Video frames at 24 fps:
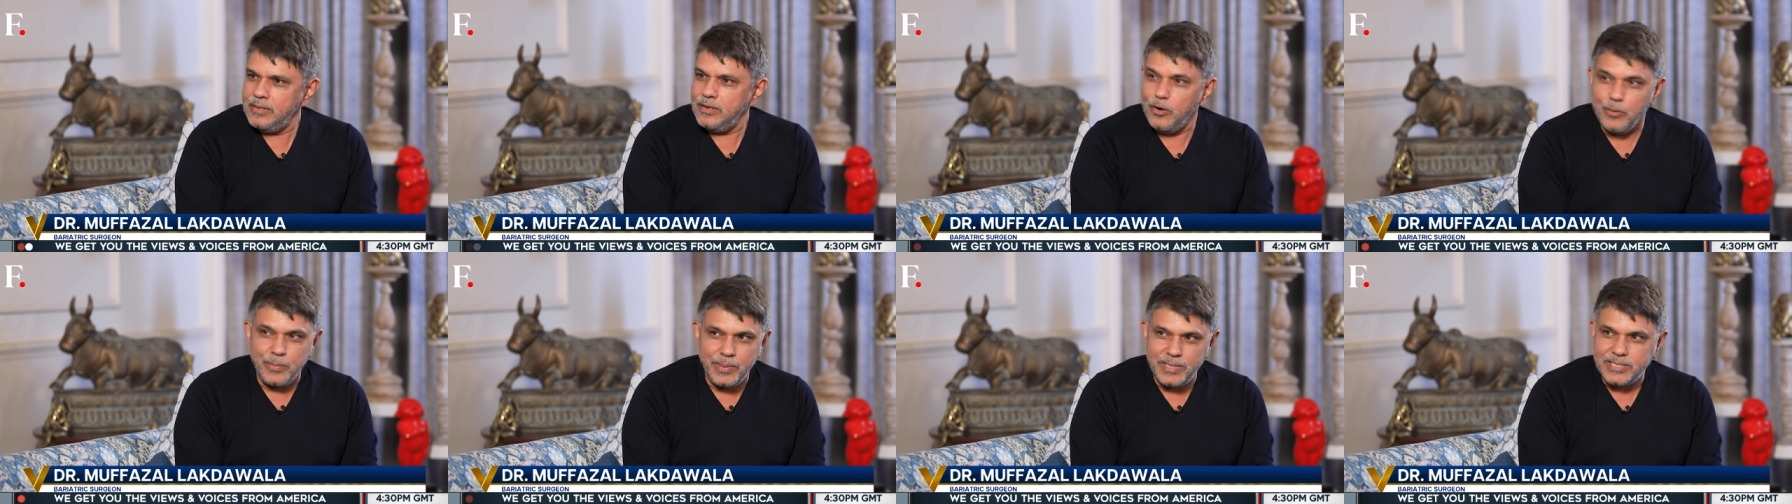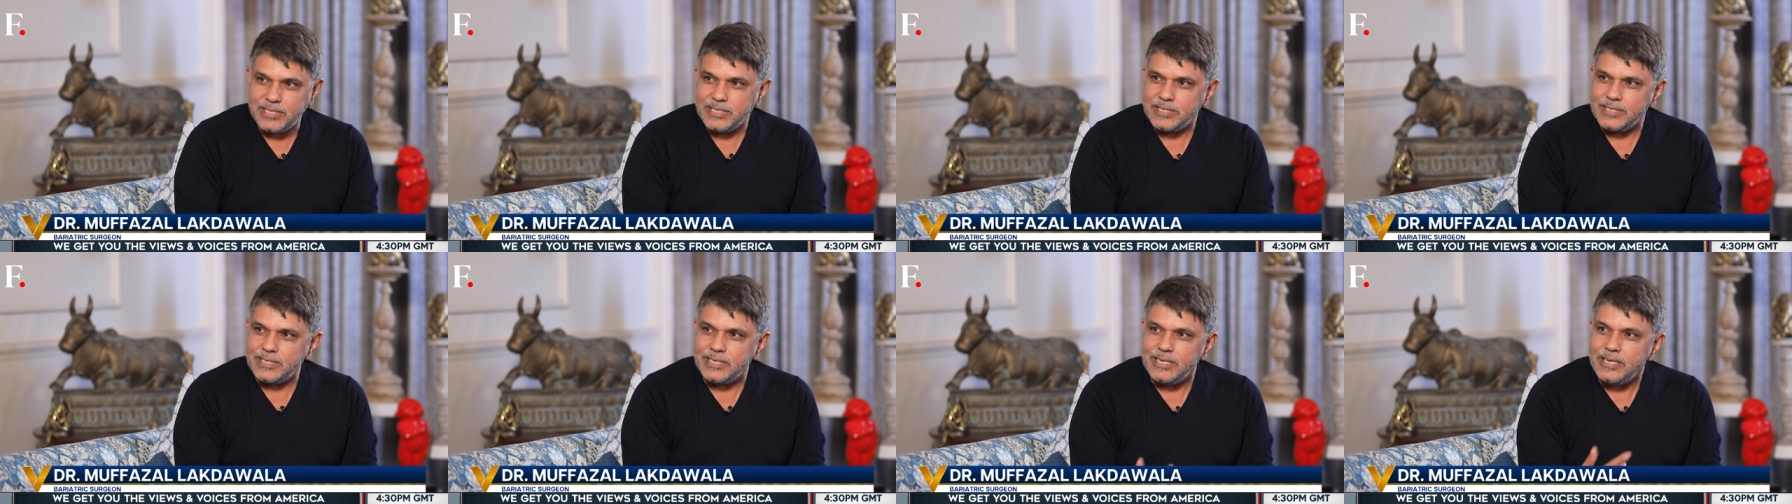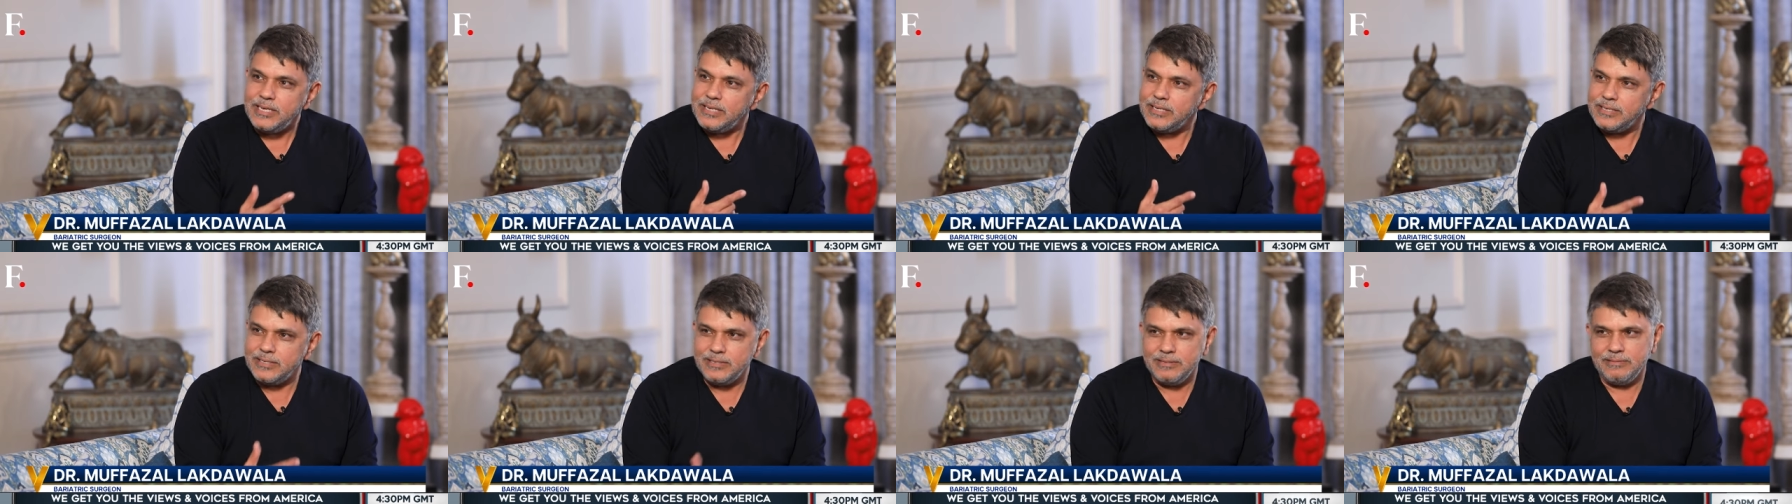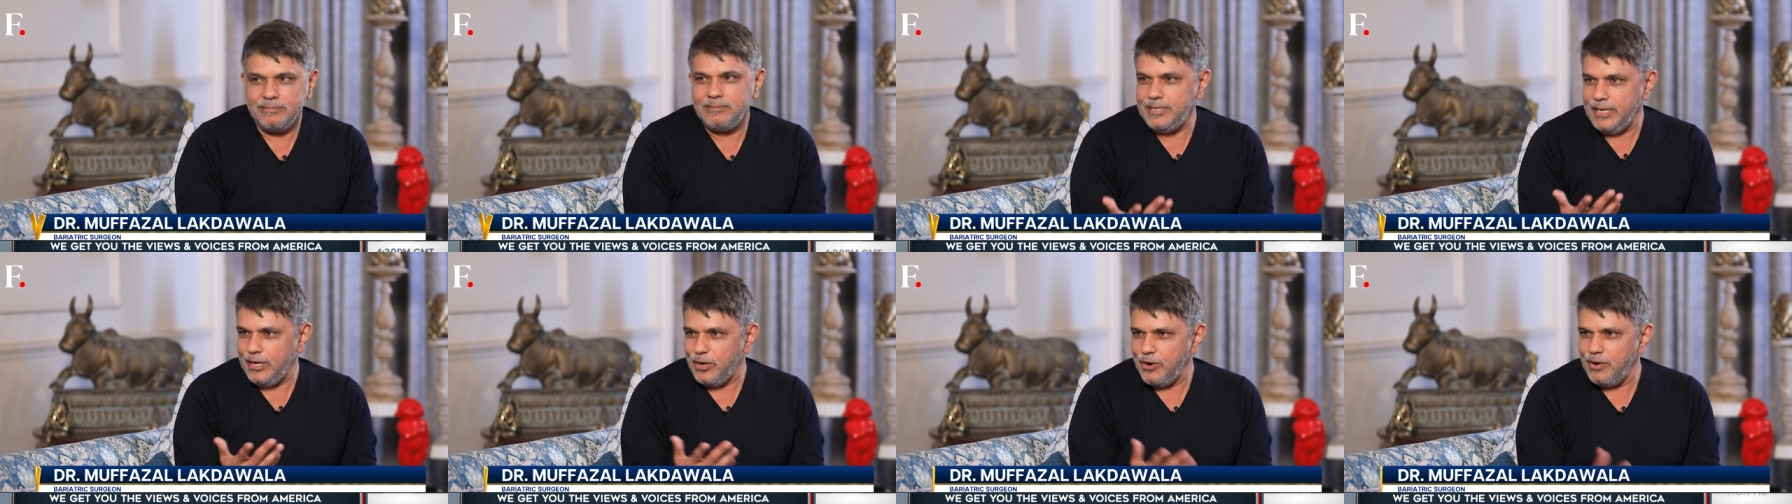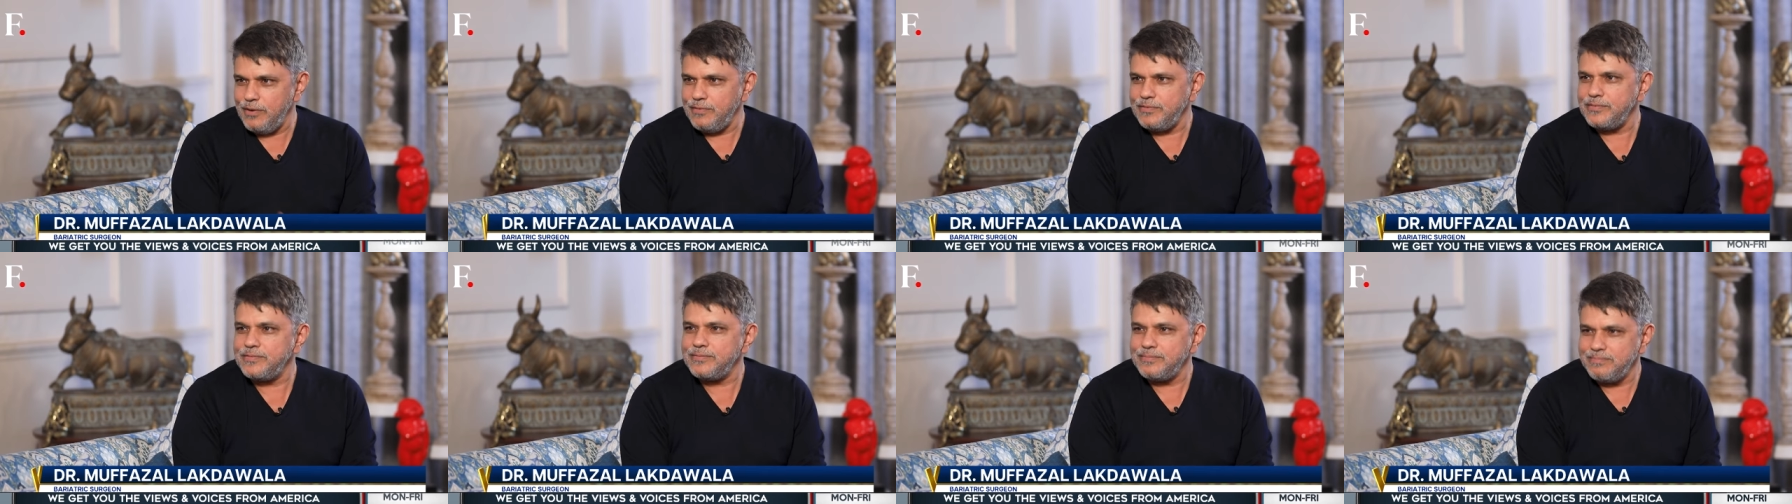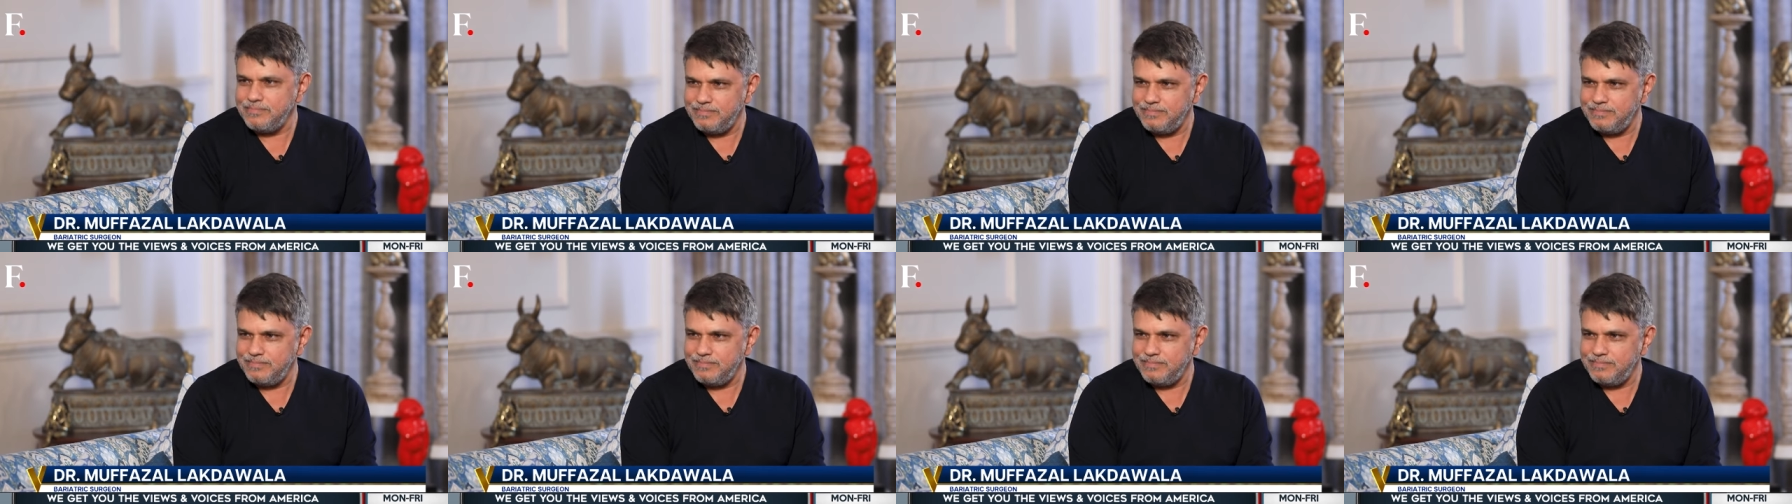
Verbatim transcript: Obesity, tick off.